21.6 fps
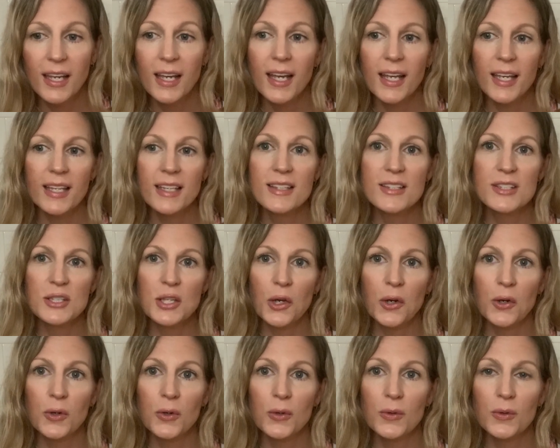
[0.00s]
And
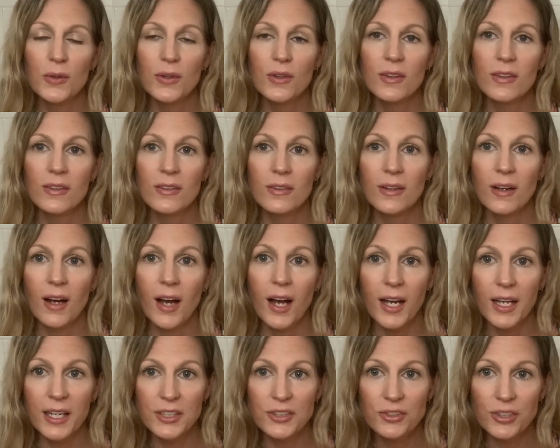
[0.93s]
so
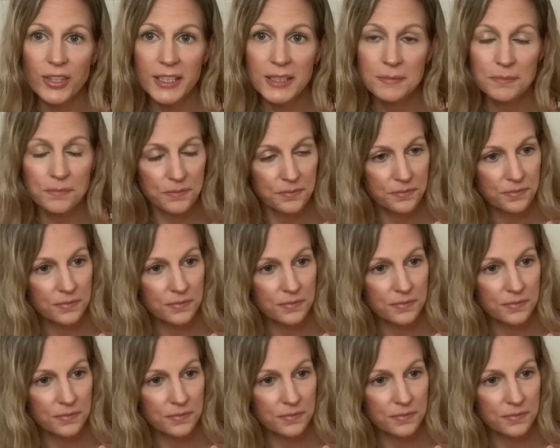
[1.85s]
hydrate,